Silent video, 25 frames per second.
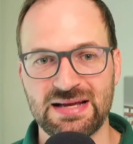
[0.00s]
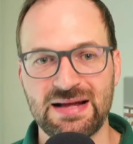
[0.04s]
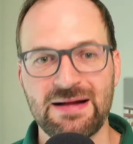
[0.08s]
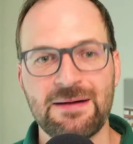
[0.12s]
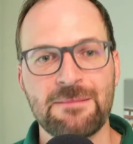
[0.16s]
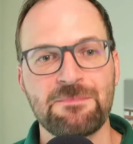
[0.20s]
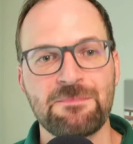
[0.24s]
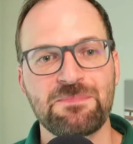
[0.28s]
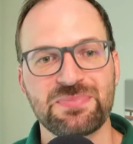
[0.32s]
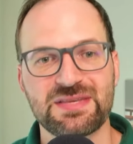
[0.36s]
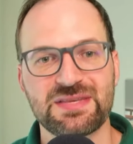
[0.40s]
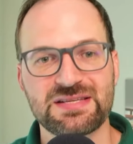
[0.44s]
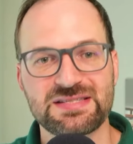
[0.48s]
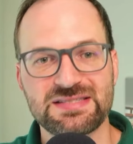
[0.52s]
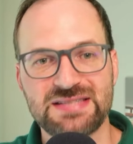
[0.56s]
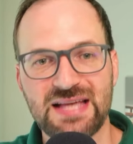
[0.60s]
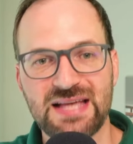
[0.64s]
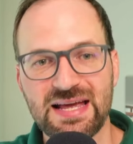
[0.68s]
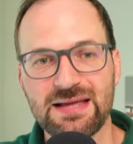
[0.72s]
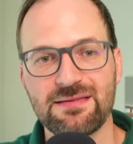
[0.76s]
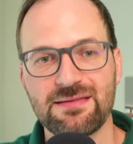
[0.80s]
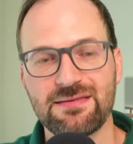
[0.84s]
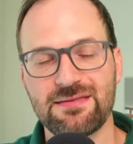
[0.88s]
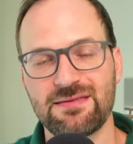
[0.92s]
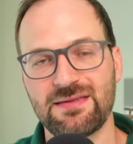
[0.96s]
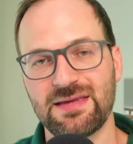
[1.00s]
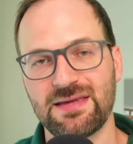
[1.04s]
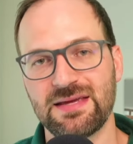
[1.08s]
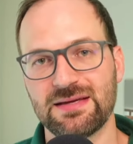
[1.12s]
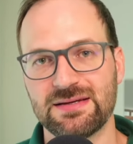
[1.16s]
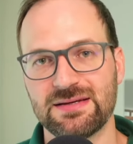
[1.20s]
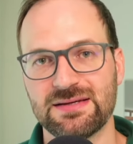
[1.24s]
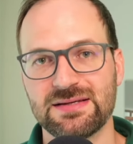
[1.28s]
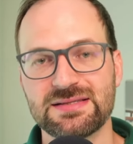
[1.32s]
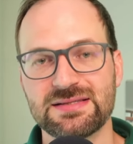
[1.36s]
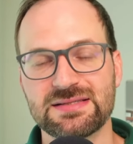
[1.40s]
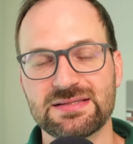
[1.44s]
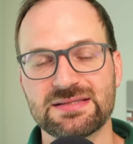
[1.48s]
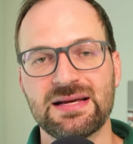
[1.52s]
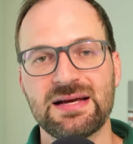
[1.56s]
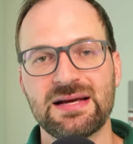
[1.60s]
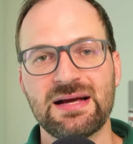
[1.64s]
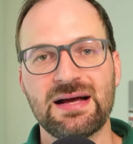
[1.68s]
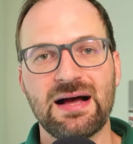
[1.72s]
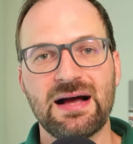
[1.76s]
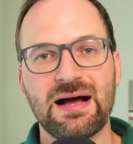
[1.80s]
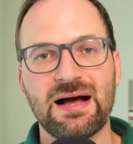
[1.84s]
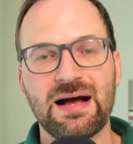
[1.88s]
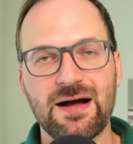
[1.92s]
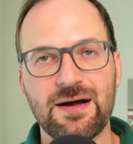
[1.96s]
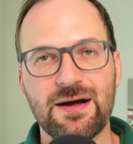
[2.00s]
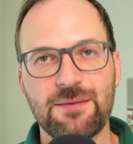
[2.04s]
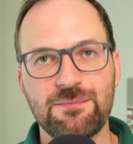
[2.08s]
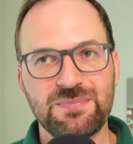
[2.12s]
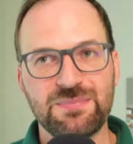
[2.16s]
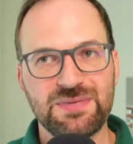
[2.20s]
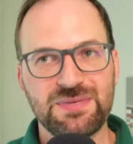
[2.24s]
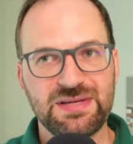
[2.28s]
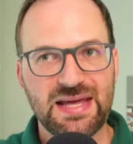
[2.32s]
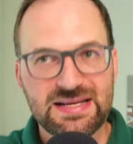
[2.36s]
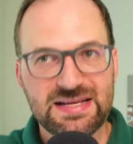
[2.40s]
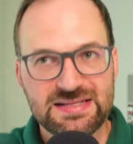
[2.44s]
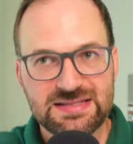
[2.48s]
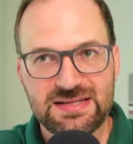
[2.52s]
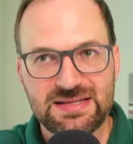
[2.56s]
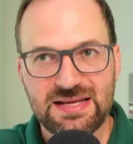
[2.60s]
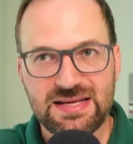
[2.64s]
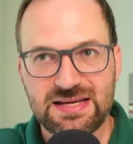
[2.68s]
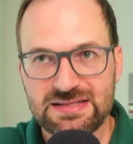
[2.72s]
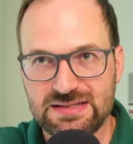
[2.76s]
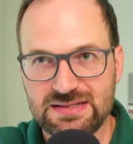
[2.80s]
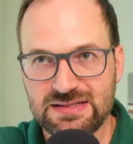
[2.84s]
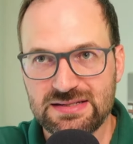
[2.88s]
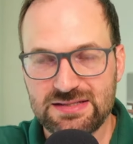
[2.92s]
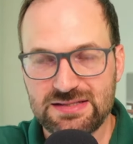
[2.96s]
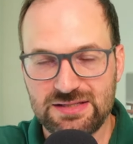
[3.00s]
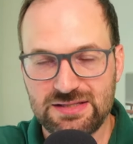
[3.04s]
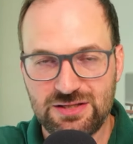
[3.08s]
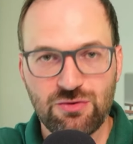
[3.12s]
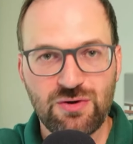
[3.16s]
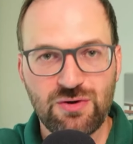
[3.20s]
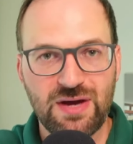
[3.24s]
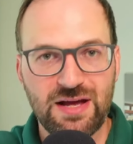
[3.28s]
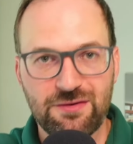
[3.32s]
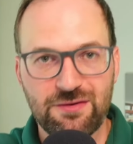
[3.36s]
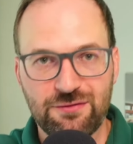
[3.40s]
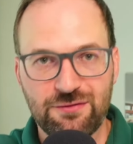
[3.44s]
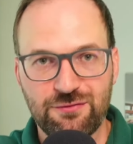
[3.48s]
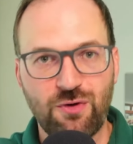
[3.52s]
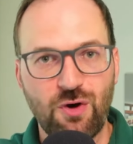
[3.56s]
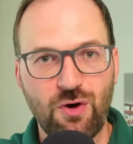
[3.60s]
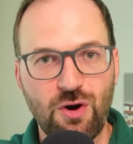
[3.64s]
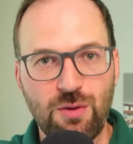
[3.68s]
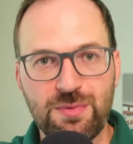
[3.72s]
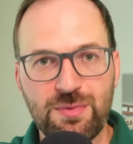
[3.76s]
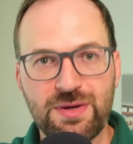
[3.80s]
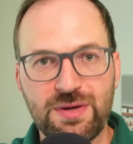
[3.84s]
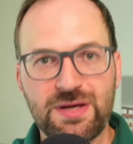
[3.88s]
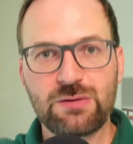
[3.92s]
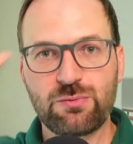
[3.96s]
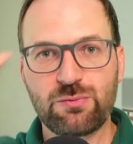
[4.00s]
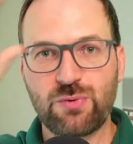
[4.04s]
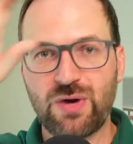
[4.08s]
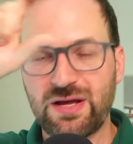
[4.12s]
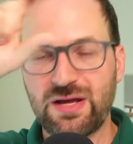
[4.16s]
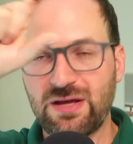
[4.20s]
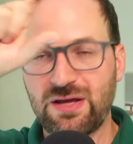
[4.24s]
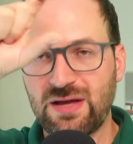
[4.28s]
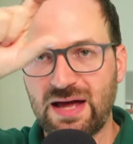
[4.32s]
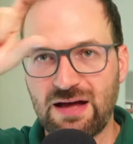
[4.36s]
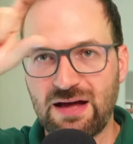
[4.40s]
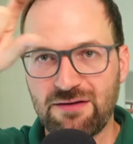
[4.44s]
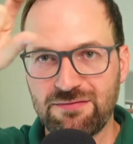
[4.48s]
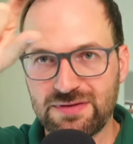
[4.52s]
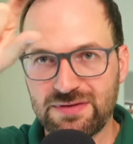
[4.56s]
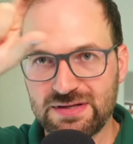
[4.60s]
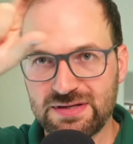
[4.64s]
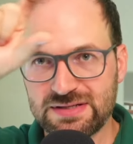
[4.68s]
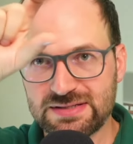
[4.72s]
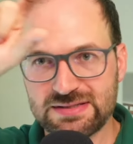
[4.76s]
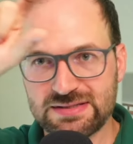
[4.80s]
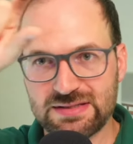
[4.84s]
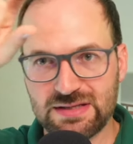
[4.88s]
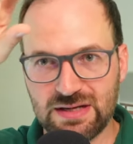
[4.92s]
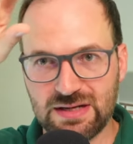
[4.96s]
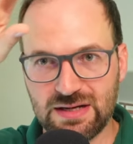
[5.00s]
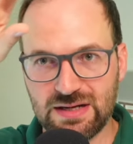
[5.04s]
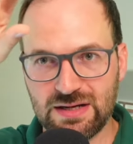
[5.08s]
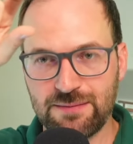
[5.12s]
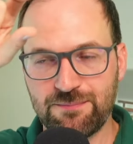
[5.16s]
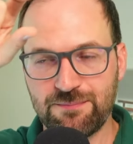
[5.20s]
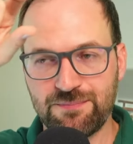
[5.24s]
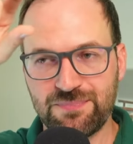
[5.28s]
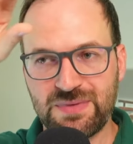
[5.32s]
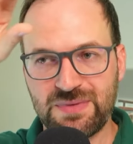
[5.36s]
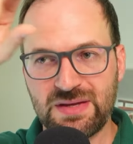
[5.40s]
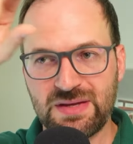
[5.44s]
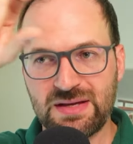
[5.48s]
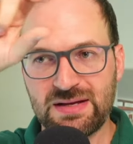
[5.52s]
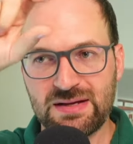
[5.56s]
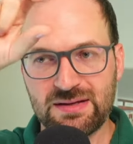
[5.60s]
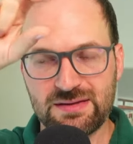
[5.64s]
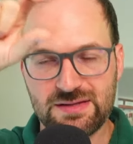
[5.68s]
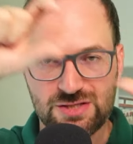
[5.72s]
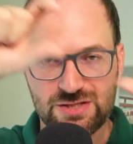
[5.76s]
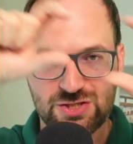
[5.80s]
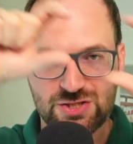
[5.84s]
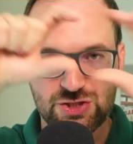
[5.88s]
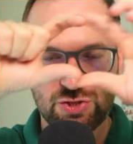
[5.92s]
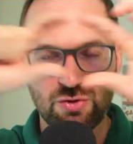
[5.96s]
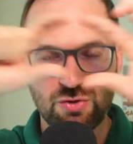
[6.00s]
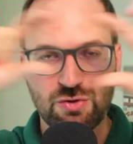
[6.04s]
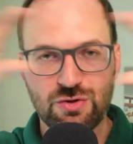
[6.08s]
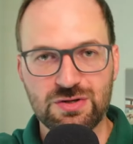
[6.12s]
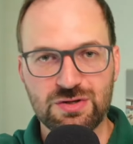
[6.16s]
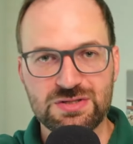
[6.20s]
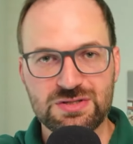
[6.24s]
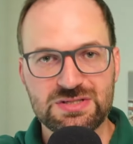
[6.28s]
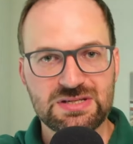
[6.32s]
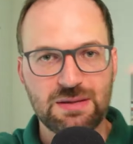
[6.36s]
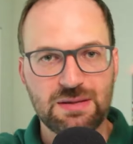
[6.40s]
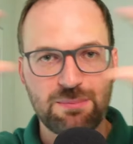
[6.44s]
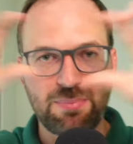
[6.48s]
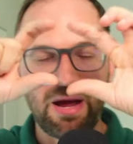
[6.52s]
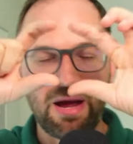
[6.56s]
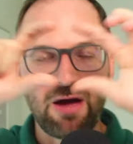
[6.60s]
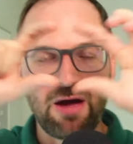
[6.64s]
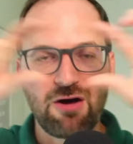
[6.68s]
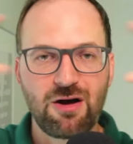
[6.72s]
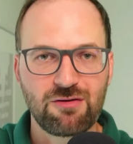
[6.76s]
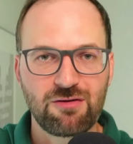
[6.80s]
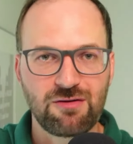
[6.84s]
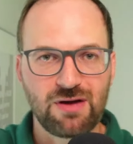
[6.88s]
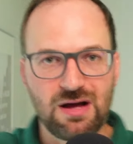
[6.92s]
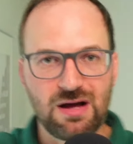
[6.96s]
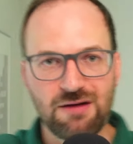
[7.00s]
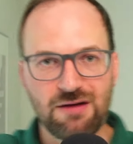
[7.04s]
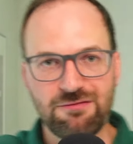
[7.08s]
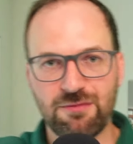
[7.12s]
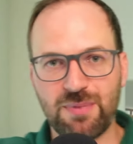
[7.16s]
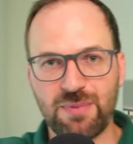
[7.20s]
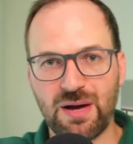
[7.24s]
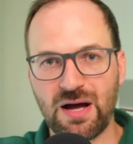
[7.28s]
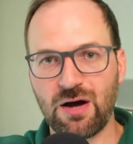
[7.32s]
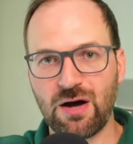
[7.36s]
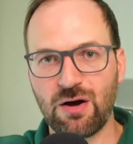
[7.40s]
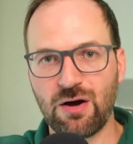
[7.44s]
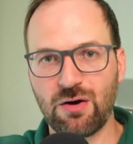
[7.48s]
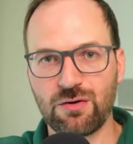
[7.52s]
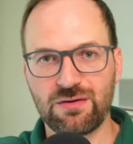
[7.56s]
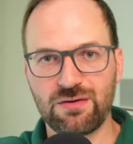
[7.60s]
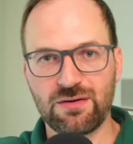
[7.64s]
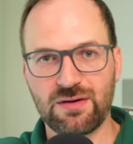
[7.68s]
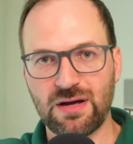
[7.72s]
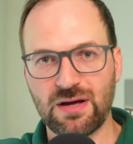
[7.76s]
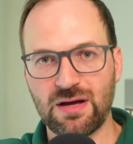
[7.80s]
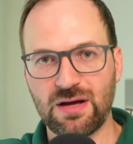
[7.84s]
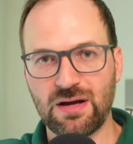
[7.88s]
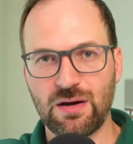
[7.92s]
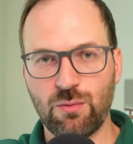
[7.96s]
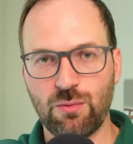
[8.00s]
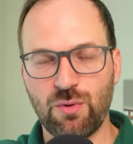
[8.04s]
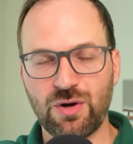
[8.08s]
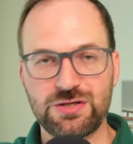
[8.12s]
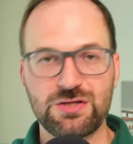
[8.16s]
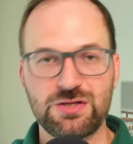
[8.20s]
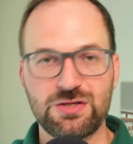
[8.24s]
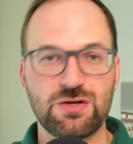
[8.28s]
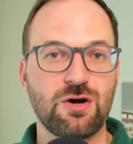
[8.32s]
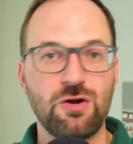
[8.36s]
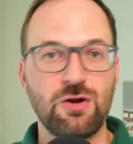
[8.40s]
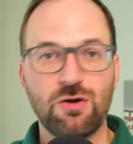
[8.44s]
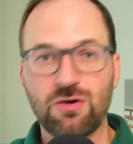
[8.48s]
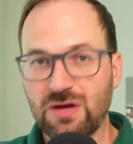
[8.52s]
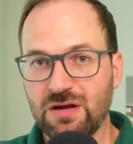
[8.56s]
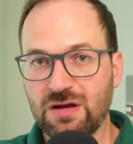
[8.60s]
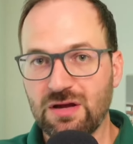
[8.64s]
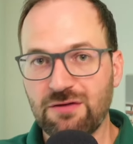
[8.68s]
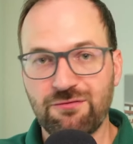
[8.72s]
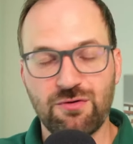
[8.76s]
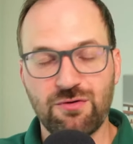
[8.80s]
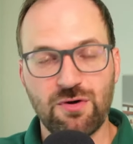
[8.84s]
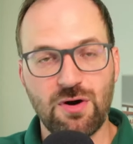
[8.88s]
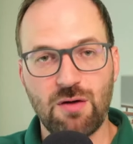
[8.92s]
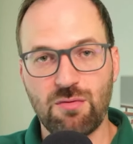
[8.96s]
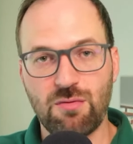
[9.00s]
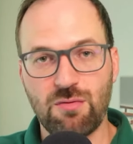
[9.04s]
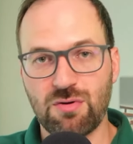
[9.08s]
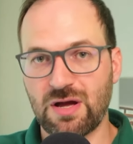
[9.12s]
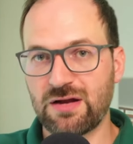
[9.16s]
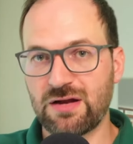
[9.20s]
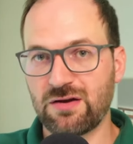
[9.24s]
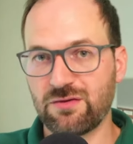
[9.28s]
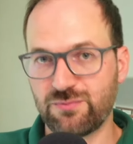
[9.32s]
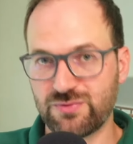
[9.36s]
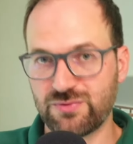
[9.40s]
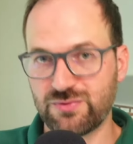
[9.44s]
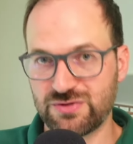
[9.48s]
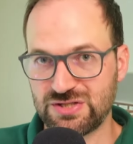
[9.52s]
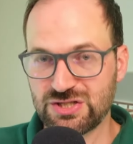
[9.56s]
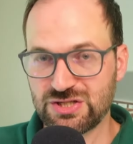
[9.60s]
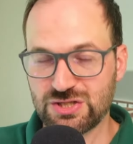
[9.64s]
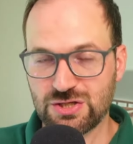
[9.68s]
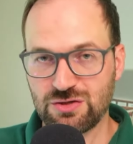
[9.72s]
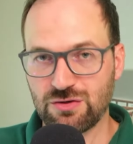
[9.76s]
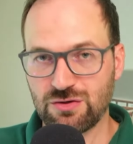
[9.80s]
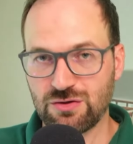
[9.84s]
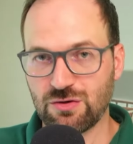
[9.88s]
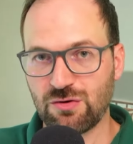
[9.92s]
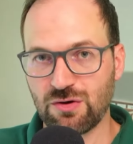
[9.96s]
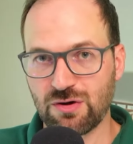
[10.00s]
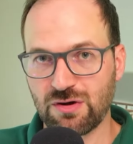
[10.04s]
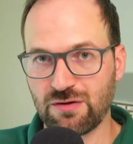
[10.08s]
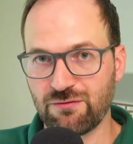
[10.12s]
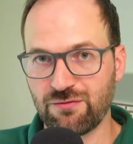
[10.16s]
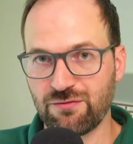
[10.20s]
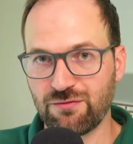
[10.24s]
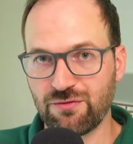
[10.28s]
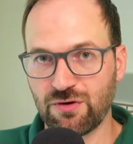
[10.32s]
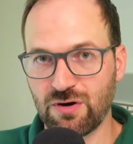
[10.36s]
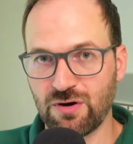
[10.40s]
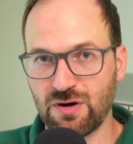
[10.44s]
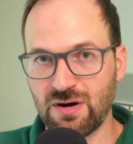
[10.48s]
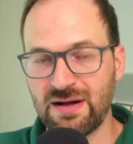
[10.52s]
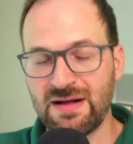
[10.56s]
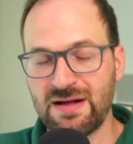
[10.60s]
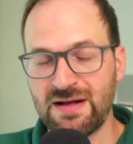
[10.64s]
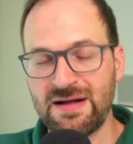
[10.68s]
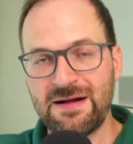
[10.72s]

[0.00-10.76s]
The second thing is um, yes, there's this US format where you have this um, this short paragraph about uh, what you're looking for, what kind of position you're looking for.